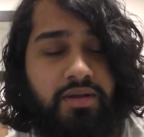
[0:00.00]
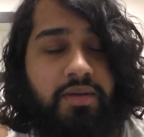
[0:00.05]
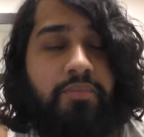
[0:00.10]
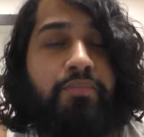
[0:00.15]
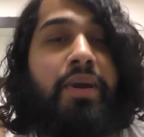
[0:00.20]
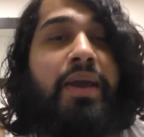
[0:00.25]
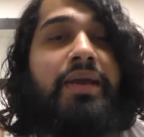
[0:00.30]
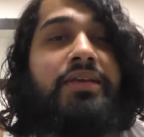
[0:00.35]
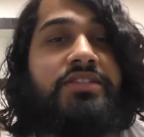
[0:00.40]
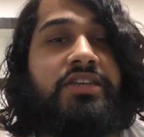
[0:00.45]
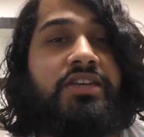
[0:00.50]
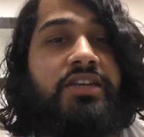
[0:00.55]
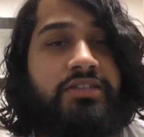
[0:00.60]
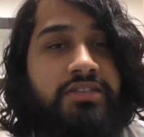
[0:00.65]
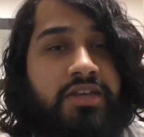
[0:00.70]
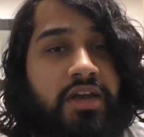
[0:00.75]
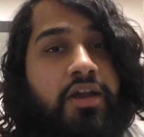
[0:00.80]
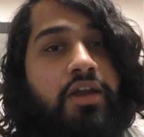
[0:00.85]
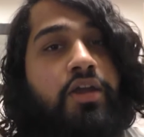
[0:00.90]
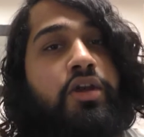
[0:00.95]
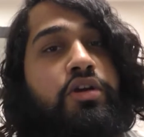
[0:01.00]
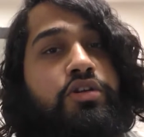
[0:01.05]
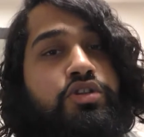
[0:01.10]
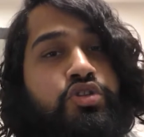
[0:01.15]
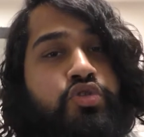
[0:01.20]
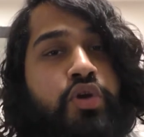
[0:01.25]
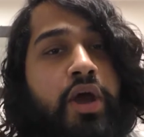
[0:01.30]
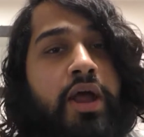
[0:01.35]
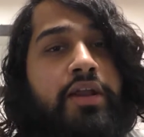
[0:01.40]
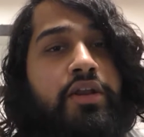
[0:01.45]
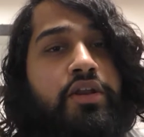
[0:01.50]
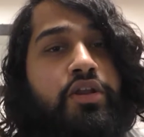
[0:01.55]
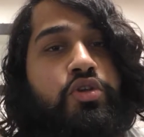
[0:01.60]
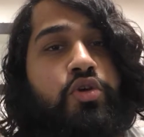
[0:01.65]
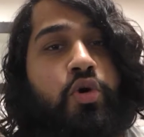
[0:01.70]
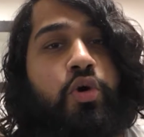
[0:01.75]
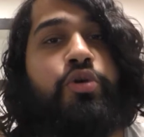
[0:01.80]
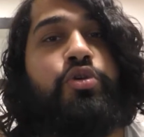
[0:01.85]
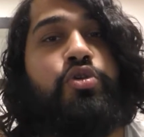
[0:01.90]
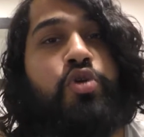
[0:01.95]
basically it's like, Trent,
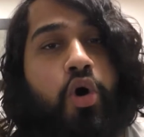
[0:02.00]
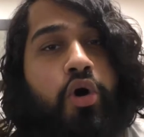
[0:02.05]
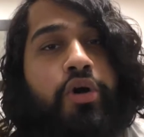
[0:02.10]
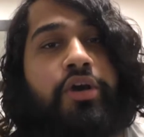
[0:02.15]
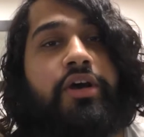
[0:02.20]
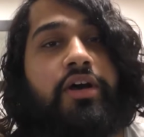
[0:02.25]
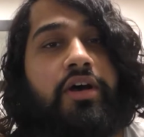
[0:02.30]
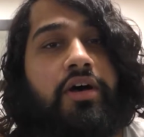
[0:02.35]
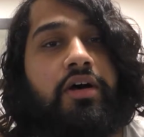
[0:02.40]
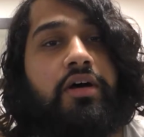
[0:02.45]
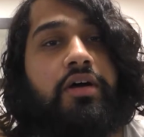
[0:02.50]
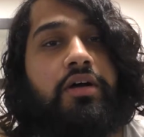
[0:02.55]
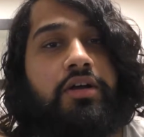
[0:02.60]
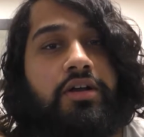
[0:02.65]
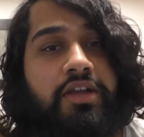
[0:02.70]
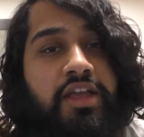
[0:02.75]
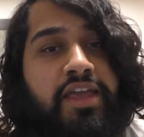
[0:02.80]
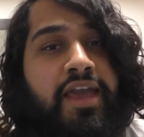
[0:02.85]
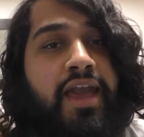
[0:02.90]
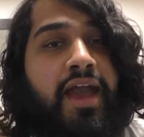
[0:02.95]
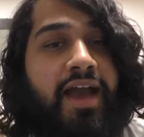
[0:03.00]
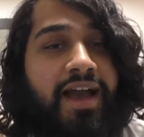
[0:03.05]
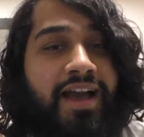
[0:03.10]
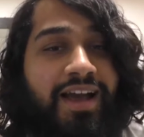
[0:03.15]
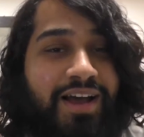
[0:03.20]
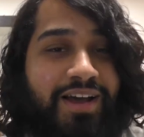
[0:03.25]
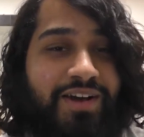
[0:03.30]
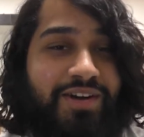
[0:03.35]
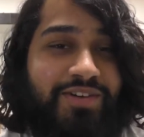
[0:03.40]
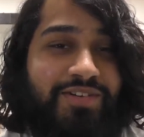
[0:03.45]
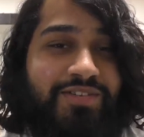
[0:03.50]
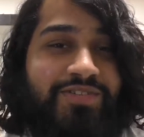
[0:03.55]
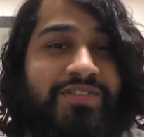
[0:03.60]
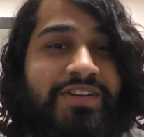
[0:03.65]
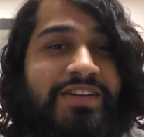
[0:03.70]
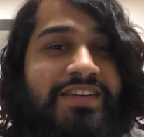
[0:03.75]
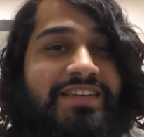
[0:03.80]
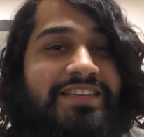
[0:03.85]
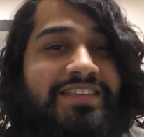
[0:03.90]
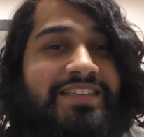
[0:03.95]
you're yogurt. Get out of
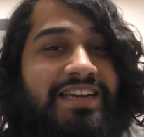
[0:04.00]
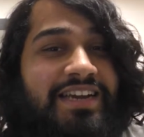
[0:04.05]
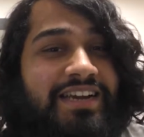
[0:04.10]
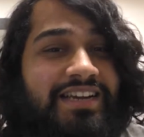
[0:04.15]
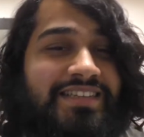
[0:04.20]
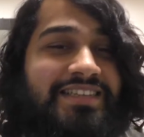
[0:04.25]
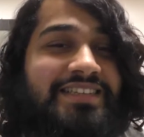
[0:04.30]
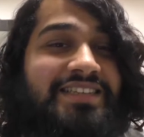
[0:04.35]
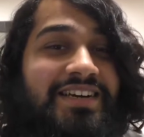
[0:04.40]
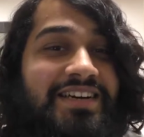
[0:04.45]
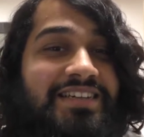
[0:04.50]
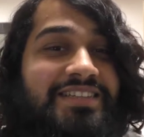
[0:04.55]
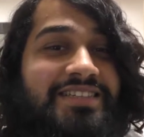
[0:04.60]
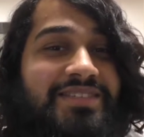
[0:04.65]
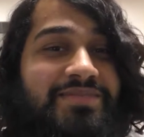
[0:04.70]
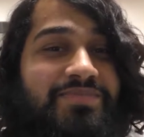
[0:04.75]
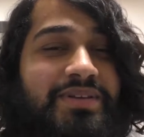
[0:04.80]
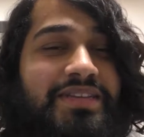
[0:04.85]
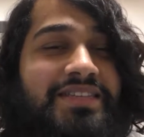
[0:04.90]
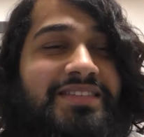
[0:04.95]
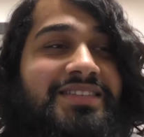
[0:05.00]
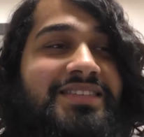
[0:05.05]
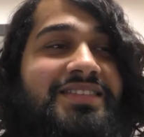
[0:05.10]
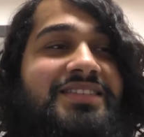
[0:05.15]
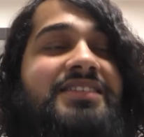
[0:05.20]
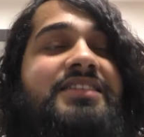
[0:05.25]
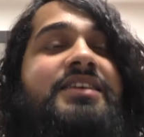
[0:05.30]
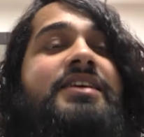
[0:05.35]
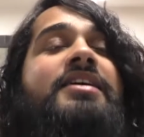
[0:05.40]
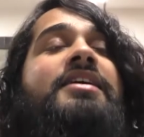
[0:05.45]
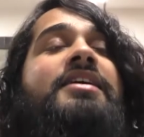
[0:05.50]
Jack Stars' business.